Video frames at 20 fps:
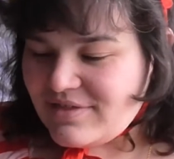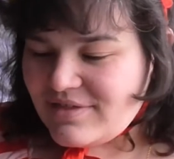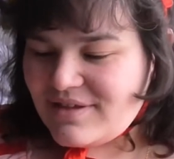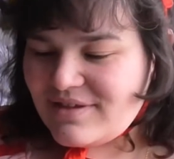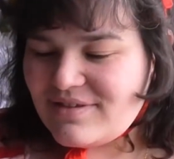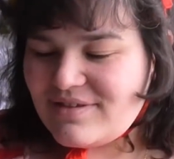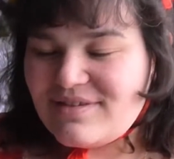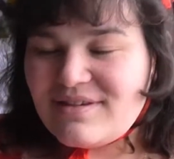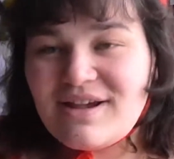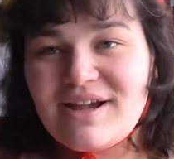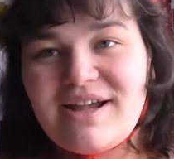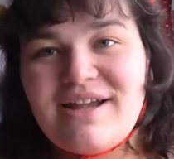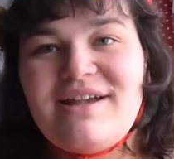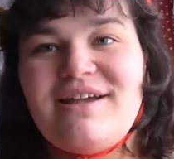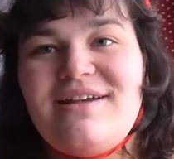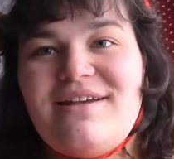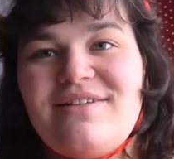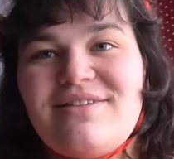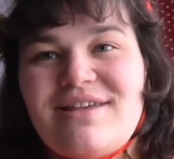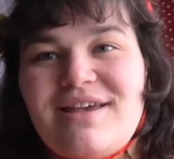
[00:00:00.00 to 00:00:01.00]
This
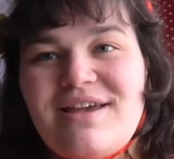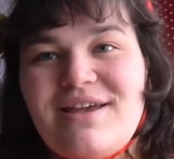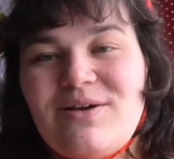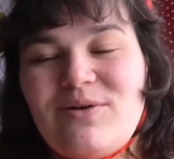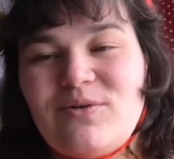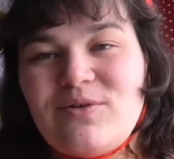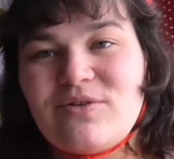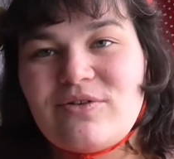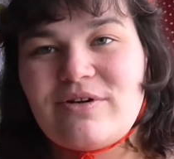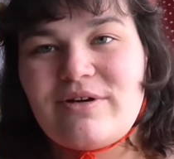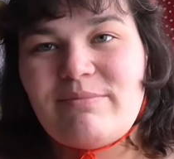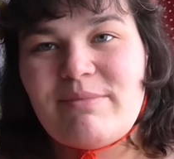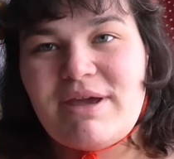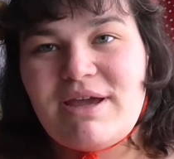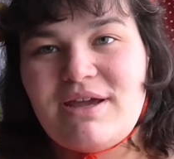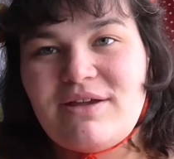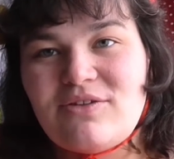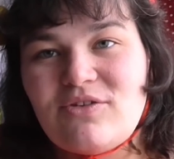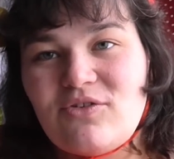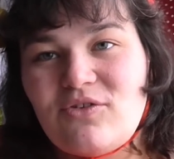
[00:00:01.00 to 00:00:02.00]
is a order I
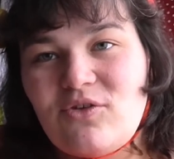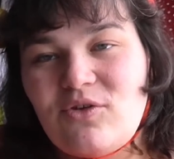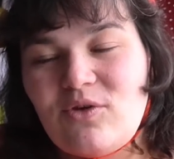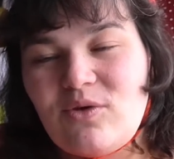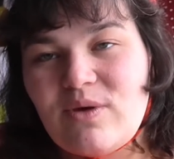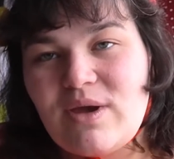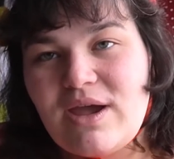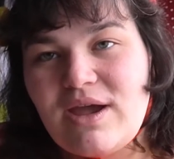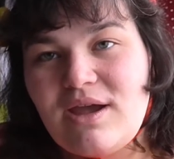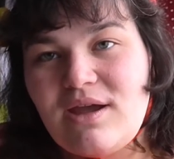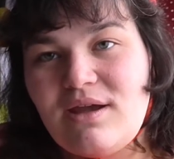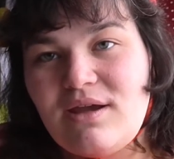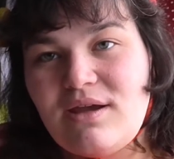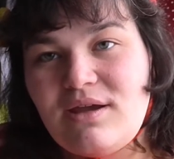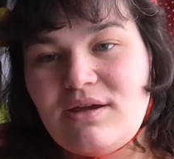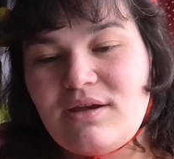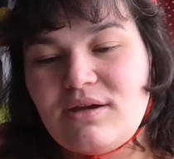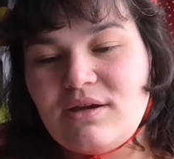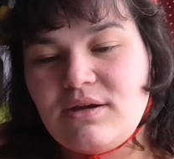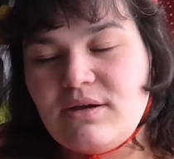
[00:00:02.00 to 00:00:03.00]
made to
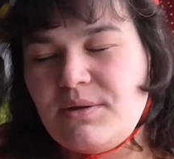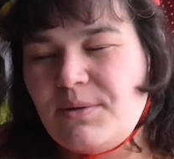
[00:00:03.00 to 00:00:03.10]
a,